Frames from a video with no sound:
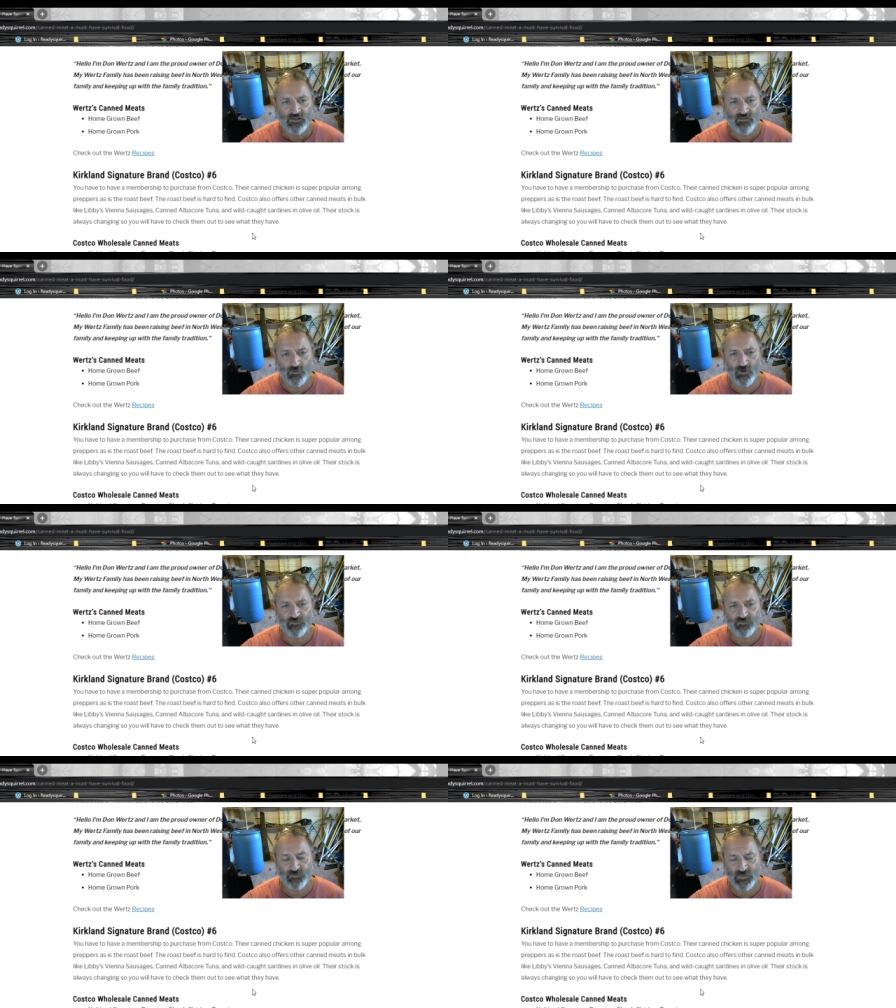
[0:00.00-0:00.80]
The
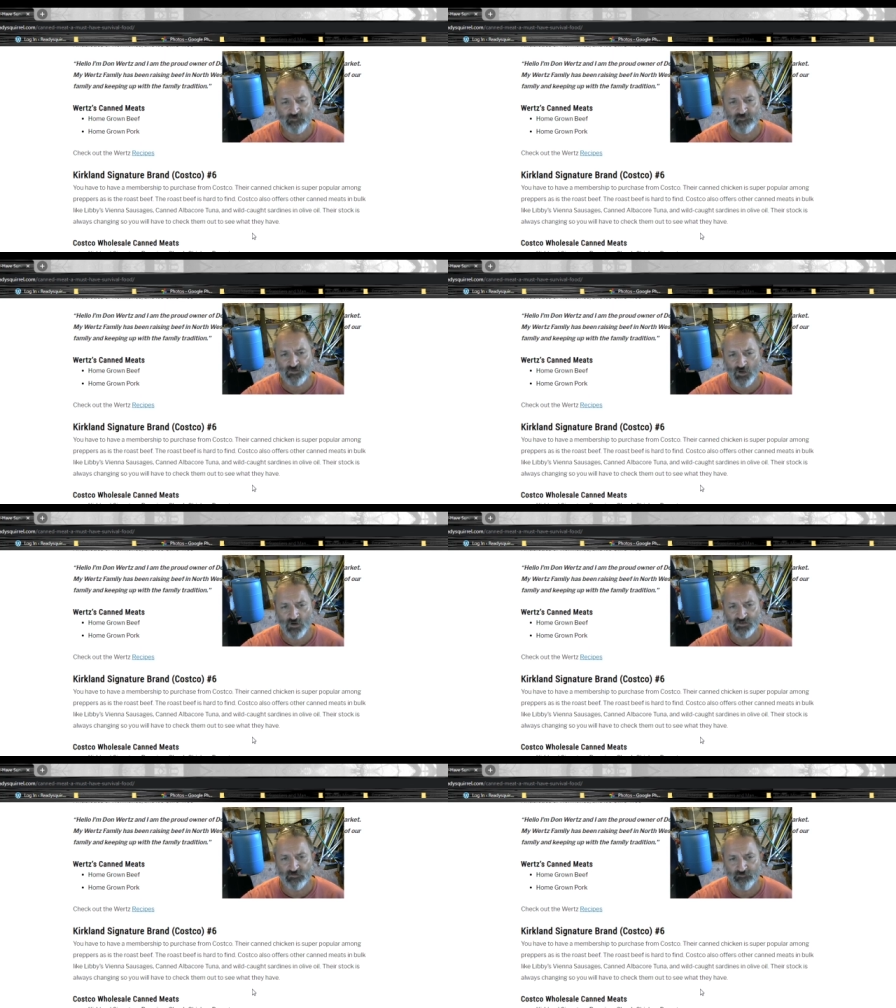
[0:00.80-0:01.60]
roast beef is
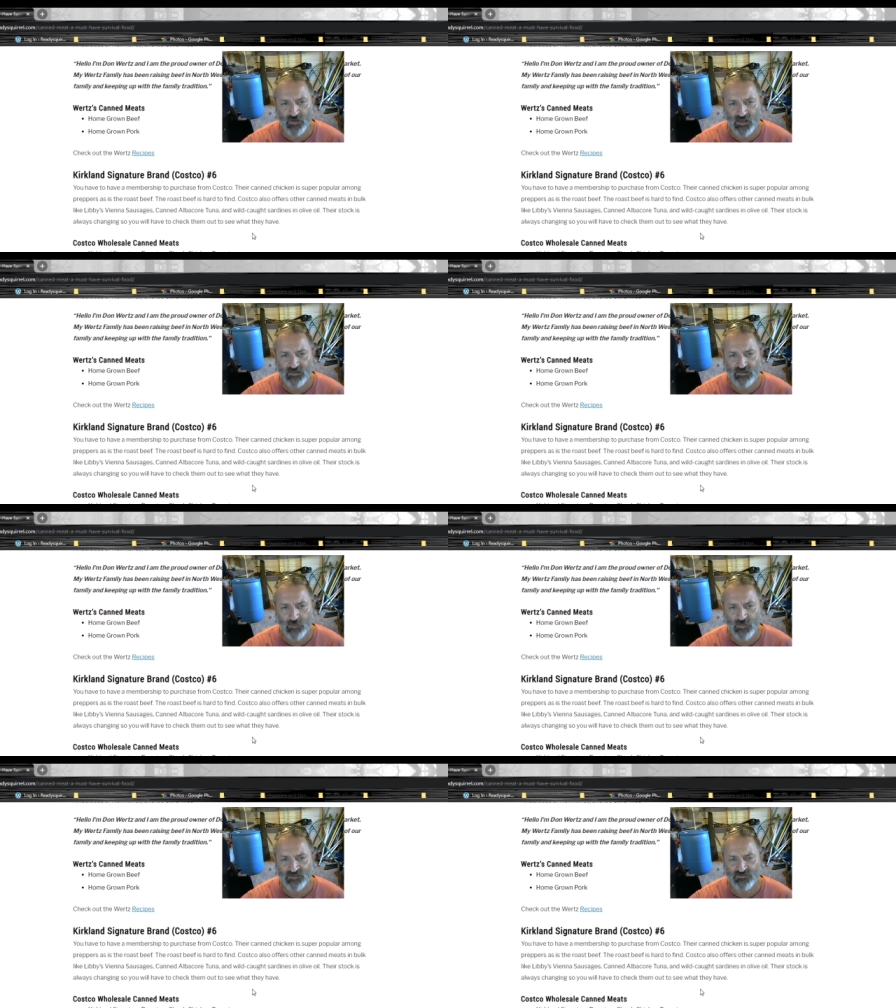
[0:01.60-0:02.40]
hard to find.
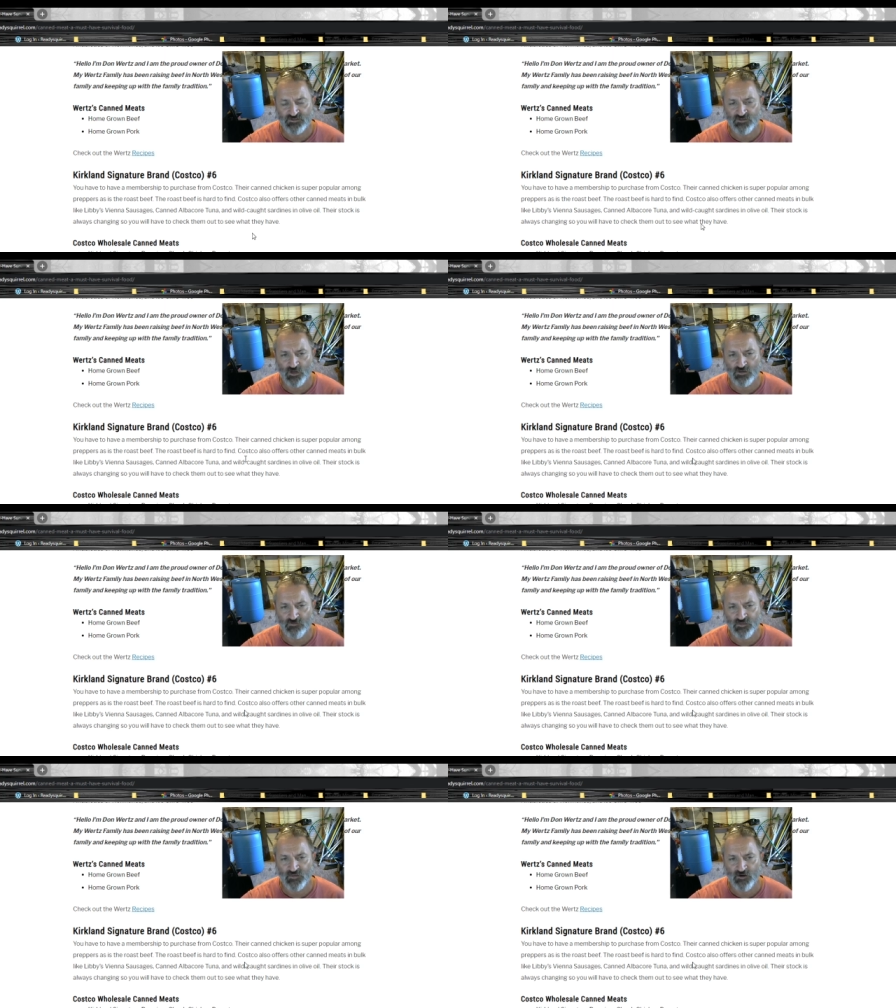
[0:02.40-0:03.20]
I'm actually starting to
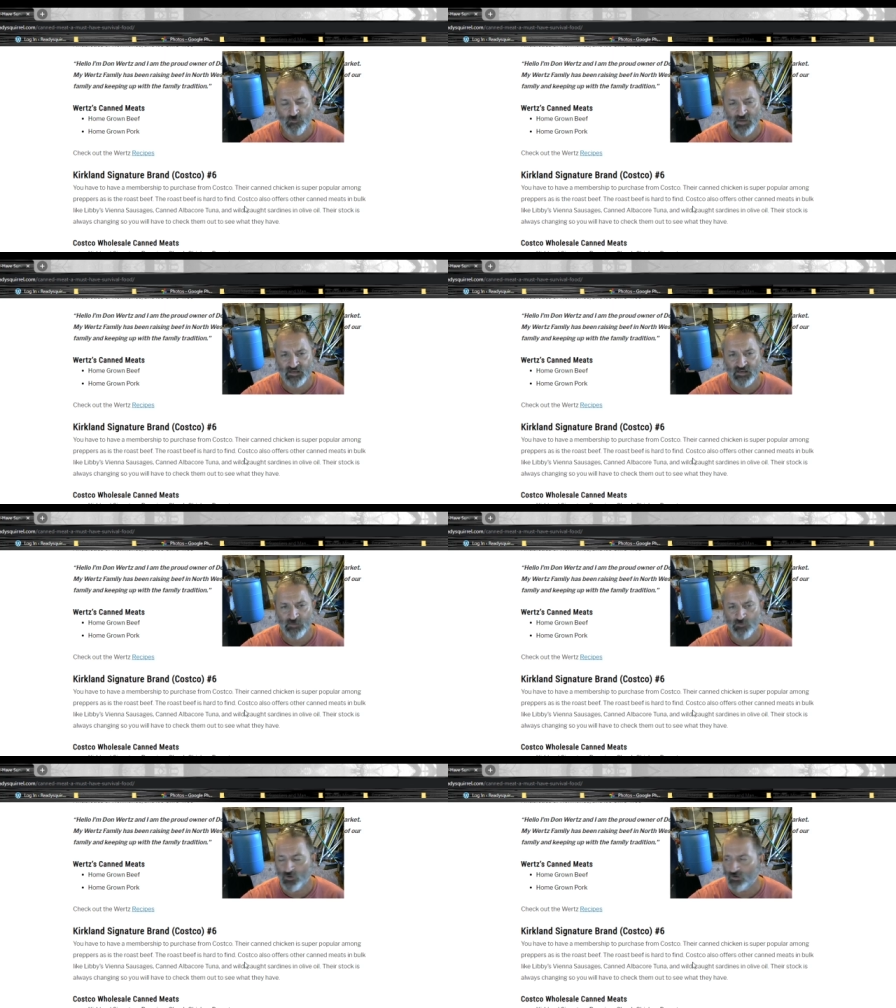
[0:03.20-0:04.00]
think they don't make it
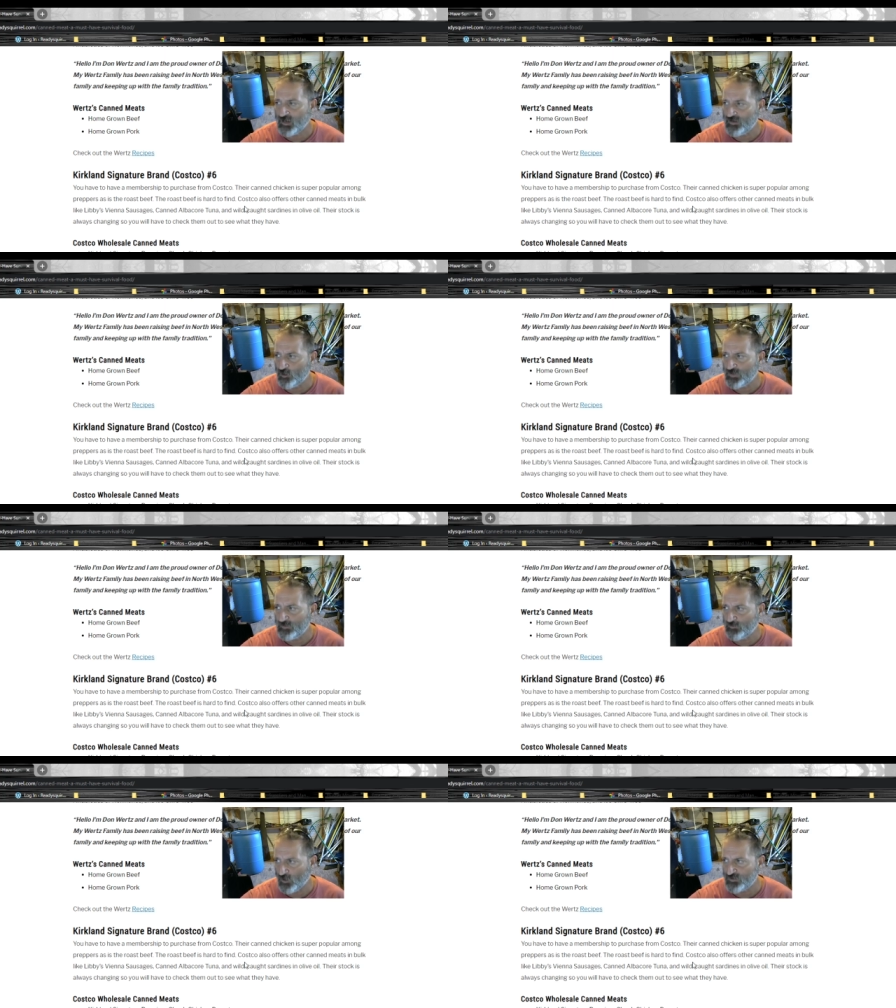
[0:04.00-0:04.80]
anymore. I know
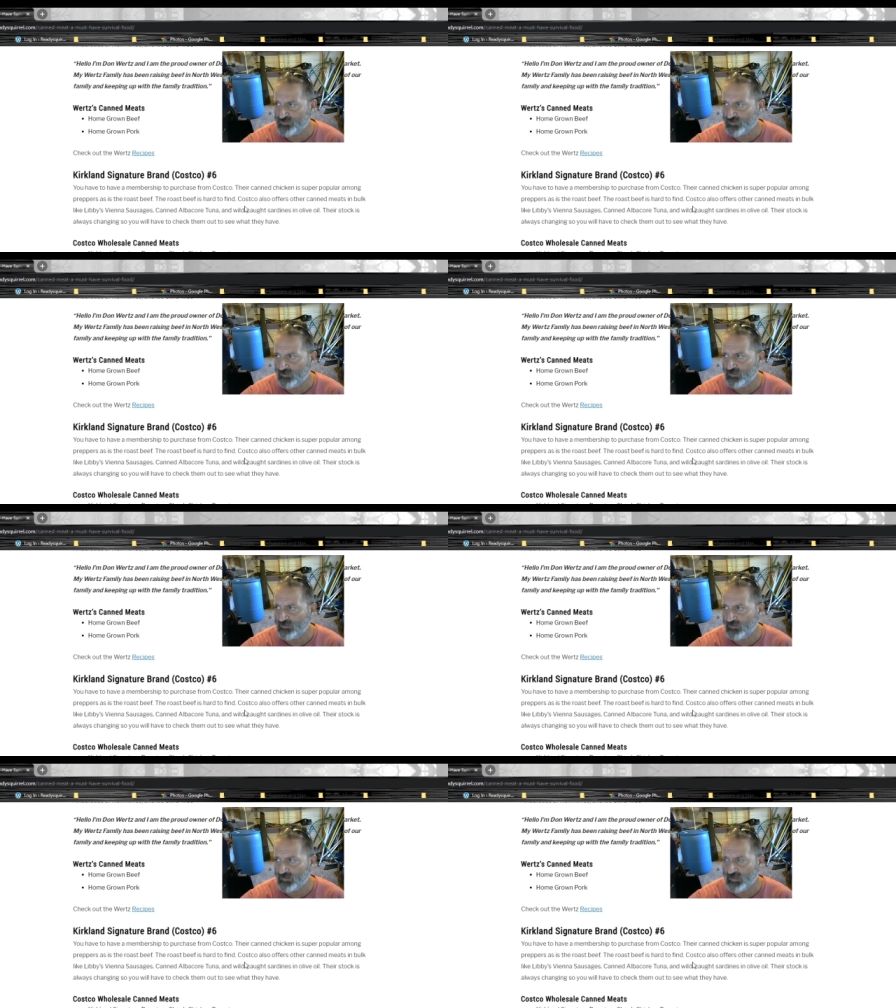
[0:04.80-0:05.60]
people are selling
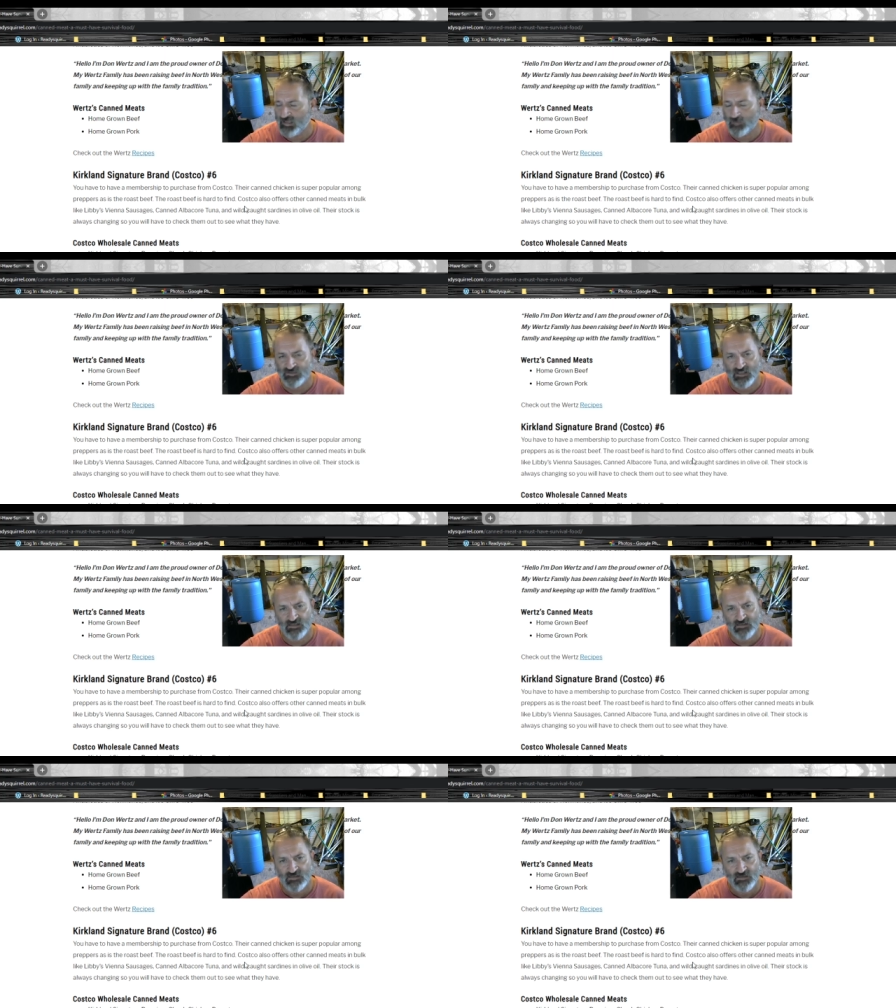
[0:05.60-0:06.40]
it like on Amazon,